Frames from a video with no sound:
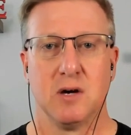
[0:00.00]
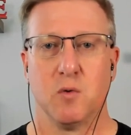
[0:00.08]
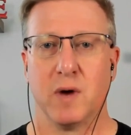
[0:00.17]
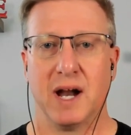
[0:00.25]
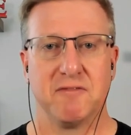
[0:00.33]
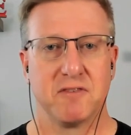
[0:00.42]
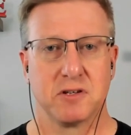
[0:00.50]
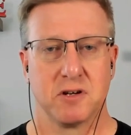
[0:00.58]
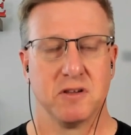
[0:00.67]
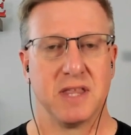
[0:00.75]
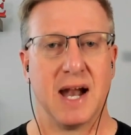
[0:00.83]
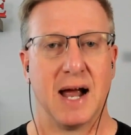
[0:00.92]
When I first
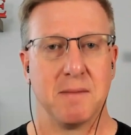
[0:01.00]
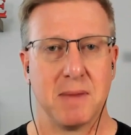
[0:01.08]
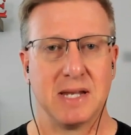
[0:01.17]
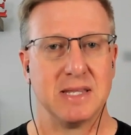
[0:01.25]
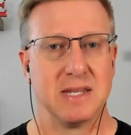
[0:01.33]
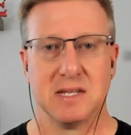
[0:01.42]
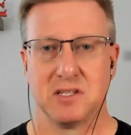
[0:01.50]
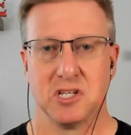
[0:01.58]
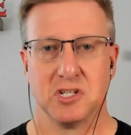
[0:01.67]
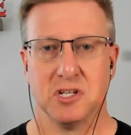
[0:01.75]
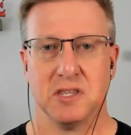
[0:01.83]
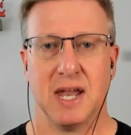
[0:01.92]
heard that, I made the
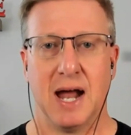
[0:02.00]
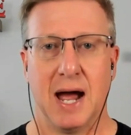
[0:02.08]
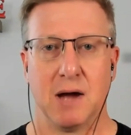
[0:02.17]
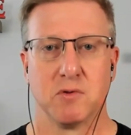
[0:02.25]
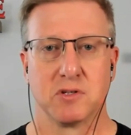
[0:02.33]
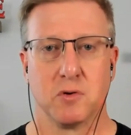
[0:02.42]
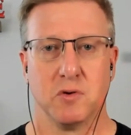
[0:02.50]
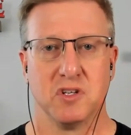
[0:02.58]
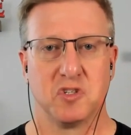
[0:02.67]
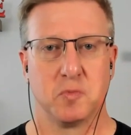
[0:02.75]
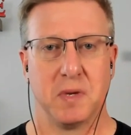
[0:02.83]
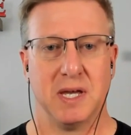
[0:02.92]
decision that I was going to
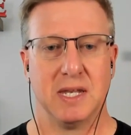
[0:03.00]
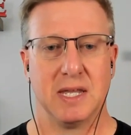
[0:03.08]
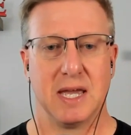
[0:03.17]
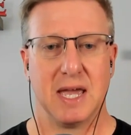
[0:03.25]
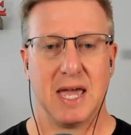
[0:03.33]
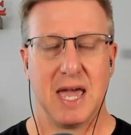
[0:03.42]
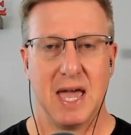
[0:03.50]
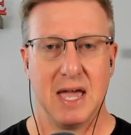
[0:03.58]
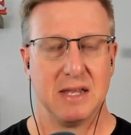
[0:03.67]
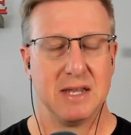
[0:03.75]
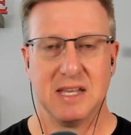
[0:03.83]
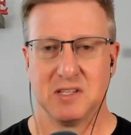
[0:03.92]
spend
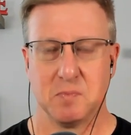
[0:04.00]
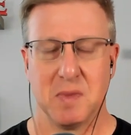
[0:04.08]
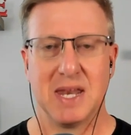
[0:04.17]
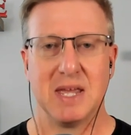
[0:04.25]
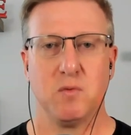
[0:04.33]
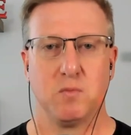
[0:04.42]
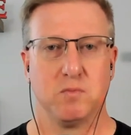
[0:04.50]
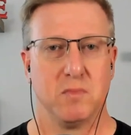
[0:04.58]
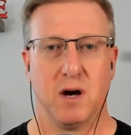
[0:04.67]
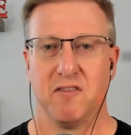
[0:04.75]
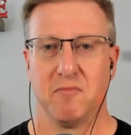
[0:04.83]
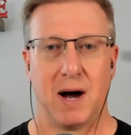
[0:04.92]
as many
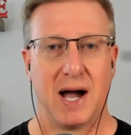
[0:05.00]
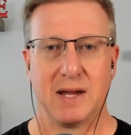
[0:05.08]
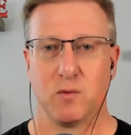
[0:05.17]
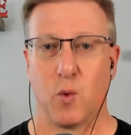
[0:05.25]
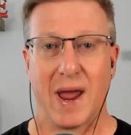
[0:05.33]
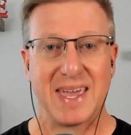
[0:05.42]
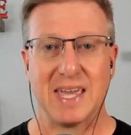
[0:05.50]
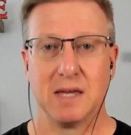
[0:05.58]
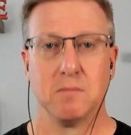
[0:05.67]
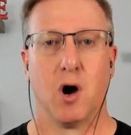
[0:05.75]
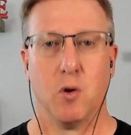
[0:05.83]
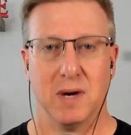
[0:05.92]
of my waking
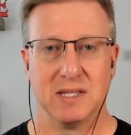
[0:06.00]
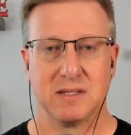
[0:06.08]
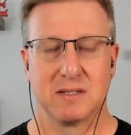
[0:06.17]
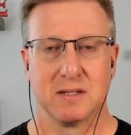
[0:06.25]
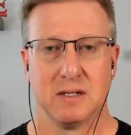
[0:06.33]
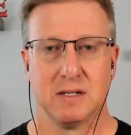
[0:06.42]
moments